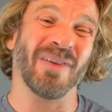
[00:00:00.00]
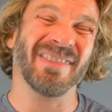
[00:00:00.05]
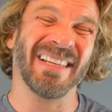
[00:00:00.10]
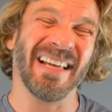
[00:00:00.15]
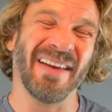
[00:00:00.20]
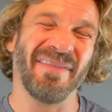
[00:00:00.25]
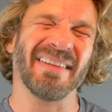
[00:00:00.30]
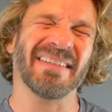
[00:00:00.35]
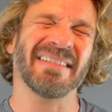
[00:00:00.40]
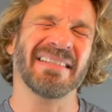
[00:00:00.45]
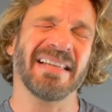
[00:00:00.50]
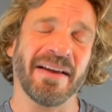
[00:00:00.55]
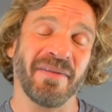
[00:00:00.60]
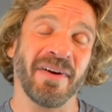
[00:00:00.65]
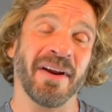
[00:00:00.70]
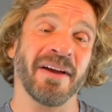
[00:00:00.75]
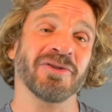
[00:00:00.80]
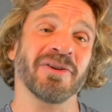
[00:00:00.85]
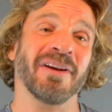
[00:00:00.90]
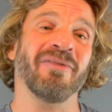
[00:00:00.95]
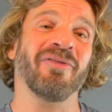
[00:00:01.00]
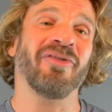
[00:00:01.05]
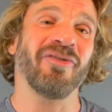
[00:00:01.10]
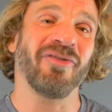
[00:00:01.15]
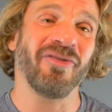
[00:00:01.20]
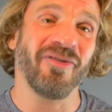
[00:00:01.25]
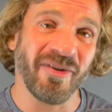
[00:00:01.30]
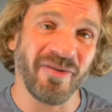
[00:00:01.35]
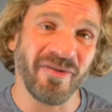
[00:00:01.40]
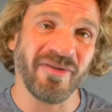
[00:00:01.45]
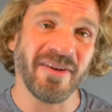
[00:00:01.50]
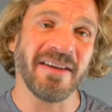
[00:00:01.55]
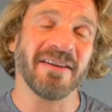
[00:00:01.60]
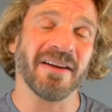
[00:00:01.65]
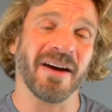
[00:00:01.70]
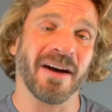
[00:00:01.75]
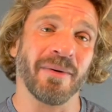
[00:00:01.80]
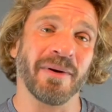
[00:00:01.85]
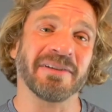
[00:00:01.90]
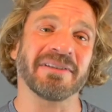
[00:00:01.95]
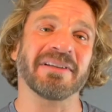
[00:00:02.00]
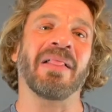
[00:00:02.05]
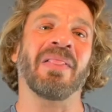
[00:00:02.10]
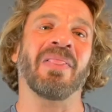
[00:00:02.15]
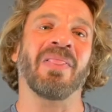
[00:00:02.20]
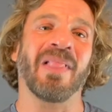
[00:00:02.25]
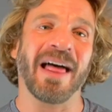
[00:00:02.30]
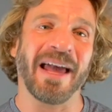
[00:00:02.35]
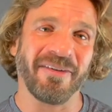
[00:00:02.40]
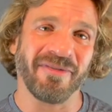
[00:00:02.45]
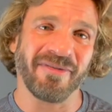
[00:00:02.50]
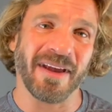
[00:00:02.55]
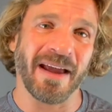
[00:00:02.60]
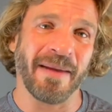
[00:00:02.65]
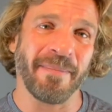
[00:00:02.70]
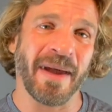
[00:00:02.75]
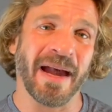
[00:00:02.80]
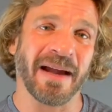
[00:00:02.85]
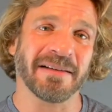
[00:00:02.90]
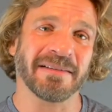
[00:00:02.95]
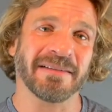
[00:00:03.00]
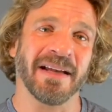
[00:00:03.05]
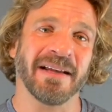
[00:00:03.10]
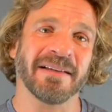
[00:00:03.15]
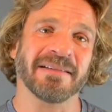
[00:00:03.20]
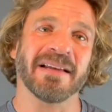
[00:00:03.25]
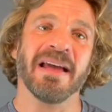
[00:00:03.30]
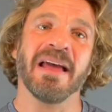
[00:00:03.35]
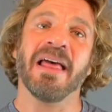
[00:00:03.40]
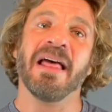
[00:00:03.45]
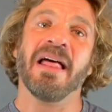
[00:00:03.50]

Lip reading: saving $750, lifetime access.